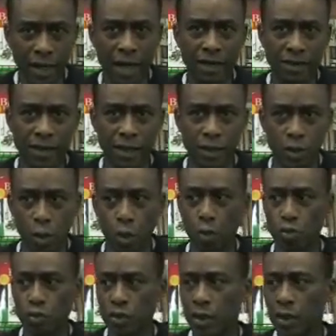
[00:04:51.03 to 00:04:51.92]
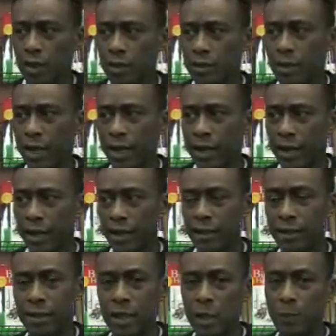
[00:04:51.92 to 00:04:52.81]
I think those that are
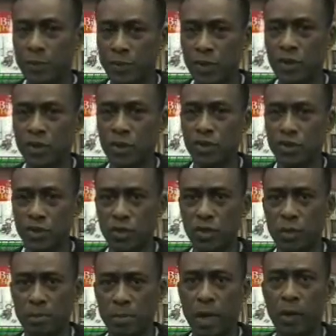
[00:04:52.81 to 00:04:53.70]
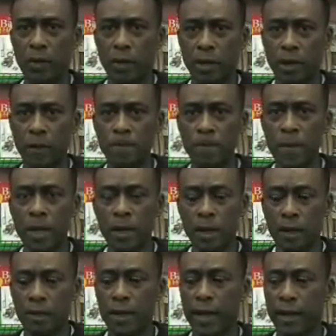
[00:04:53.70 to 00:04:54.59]
in key positions in America
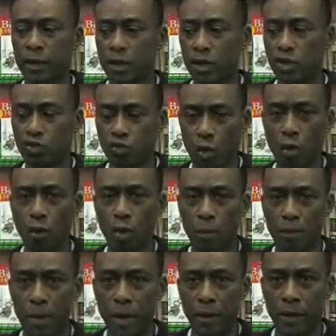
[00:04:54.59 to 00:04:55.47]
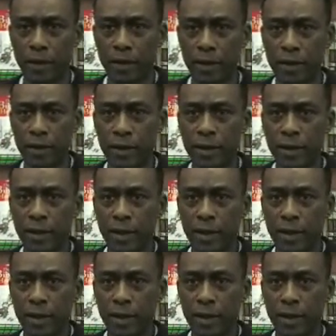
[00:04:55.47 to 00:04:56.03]
and that control America,